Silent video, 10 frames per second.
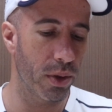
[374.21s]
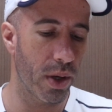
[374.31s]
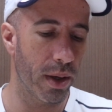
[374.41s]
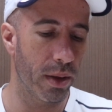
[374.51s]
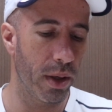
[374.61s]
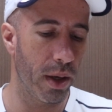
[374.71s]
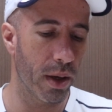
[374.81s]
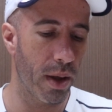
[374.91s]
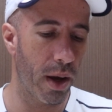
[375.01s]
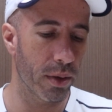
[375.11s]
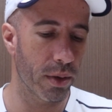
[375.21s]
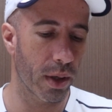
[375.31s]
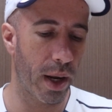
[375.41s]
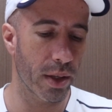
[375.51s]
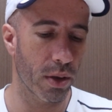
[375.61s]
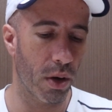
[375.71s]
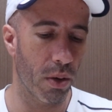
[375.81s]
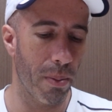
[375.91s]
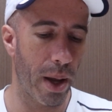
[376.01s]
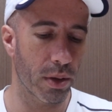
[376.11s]
the idea that the
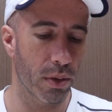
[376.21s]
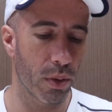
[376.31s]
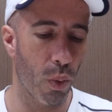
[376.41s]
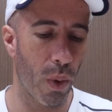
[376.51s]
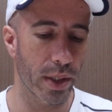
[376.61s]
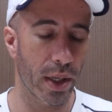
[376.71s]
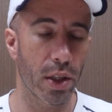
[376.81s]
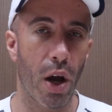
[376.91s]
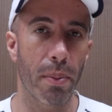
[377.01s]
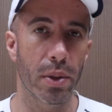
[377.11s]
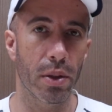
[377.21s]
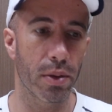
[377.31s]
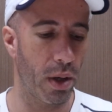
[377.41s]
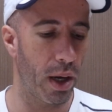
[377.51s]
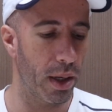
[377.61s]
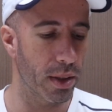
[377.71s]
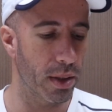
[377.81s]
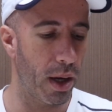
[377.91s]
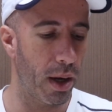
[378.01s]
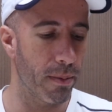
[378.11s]
classical method was adopted as
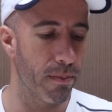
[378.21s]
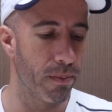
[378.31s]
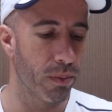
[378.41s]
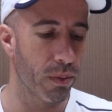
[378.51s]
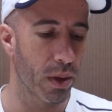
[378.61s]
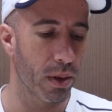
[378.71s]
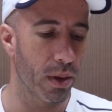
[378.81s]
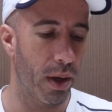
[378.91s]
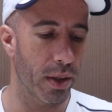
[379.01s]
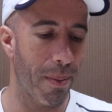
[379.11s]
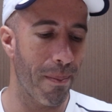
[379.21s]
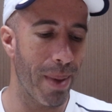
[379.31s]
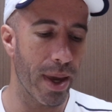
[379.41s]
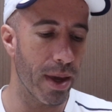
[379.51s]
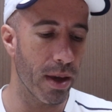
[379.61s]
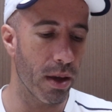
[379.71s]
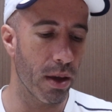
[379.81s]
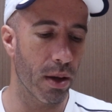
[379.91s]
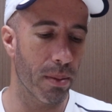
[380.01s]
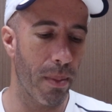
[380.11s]
a
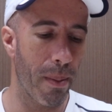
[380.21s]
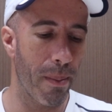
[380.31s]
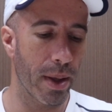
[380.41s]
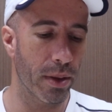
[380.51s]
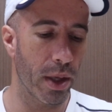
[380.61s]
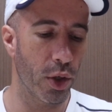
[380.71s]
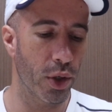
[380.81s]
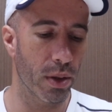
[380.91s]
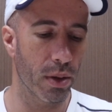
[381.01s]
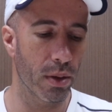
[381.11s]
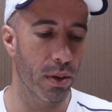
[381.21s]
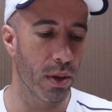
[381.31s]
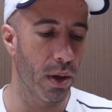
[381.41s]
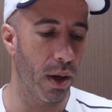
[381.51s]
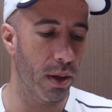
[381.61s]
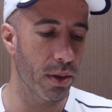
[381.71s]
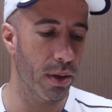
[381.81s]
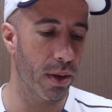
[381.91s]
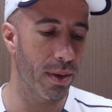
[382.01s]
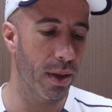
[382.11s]
main teaching, as
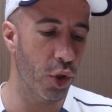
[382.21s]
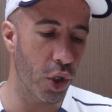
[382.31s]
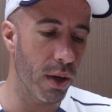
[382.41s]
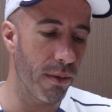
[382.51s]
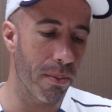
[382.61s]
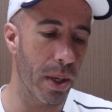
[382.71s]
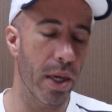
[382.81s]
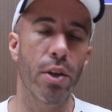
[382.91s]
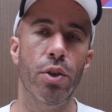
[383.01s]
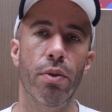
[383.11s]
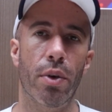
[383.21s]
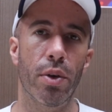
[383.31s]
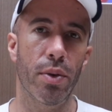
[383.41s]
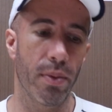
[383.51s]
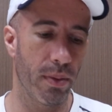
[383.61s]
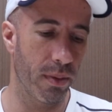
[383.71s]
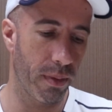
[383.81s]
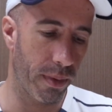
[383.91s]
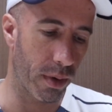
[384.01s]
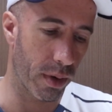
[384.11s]
the chief means for
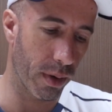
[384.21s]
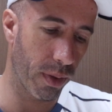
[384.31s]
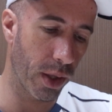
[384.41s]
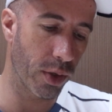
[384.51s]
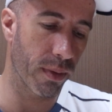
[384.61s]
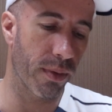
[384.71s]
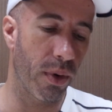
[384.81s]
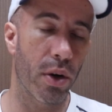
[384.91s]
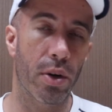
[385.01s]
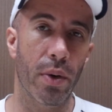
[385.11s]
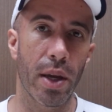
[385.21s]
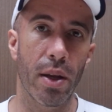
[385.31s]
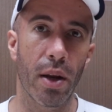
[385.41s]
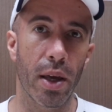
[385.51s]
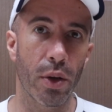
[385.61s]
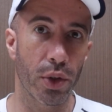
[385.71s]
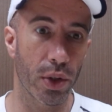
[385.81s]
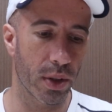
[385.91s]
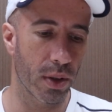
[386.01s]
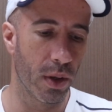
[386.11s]
teaching foreign
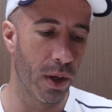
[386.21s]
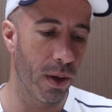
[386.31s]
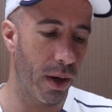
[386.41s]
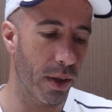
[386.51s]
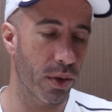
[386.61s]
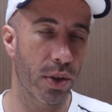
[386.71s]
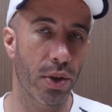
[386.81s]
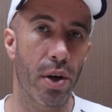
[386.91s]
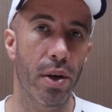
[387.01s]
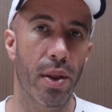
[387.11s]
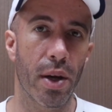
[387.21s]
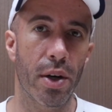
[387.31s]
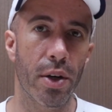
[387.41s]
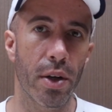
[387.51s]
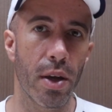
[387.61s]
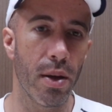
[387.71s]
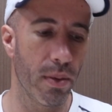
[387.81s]
languages. Let's start third